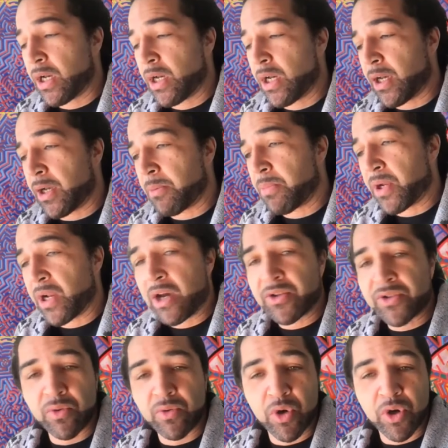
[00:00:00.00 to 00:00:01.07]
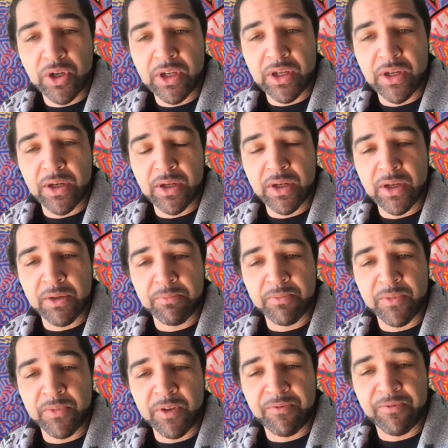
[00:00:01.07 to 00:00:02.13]
but I also work in a
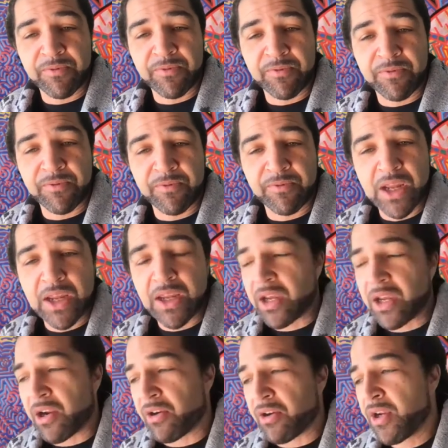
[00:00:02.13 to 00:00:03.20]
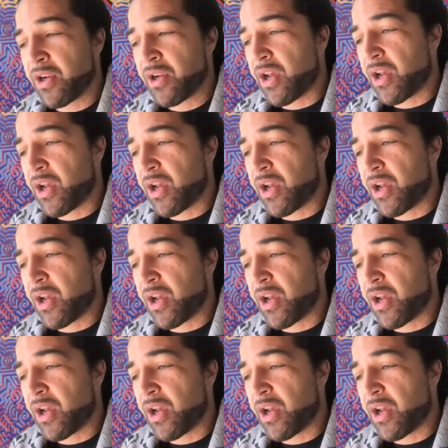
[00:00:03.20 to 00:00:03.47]
family home daycare.